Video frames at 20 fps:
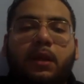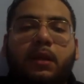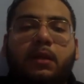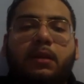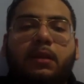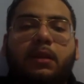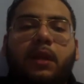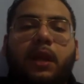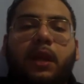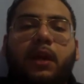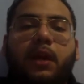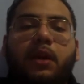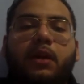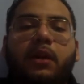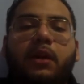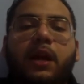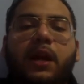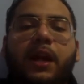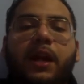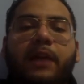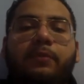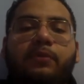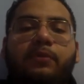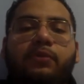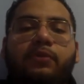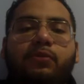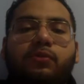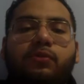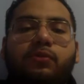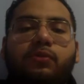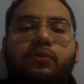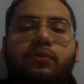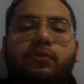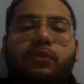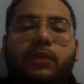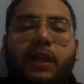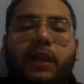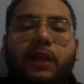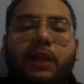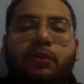They are not able to
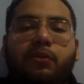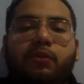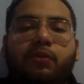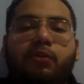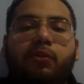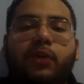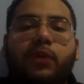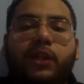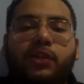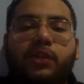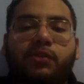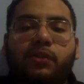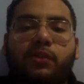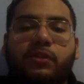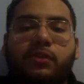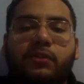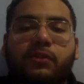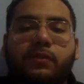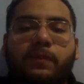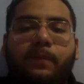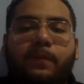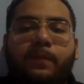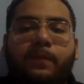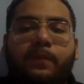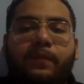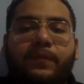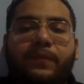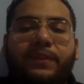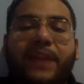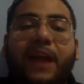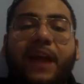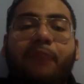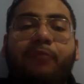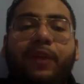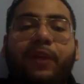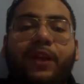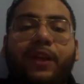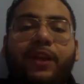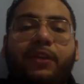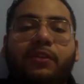tackle new entrants. That
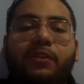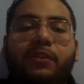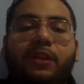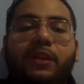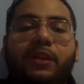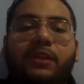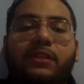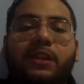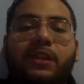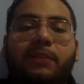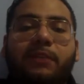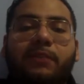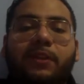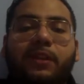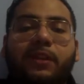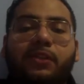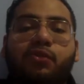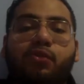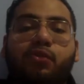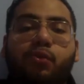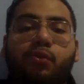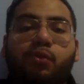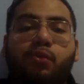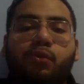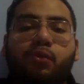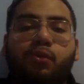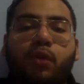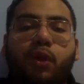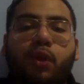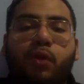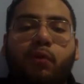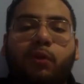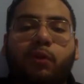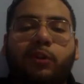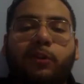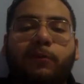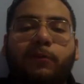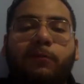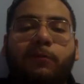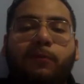rating is given a 2
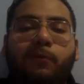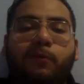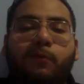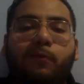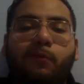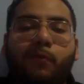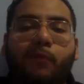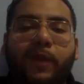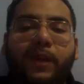with a weight